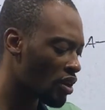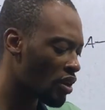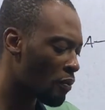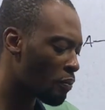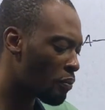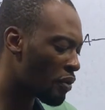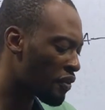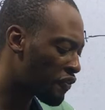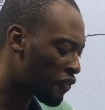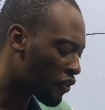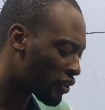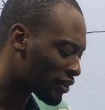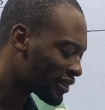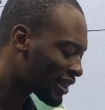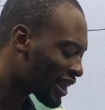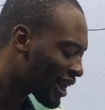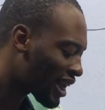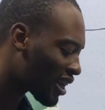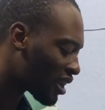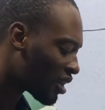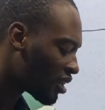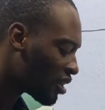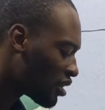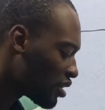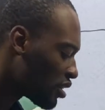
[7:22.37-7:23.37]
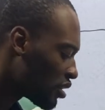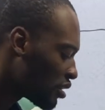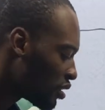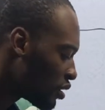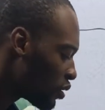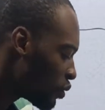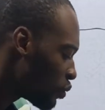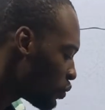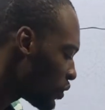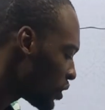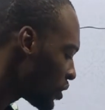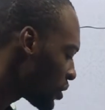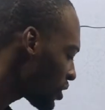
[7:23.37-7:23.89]
But for now,
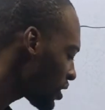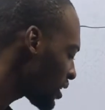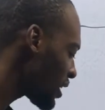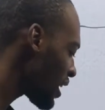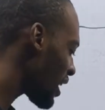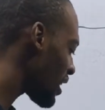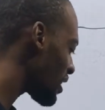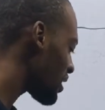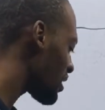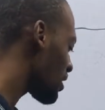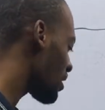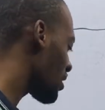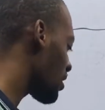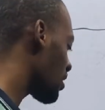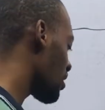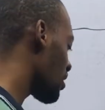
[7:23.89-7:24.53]
we know that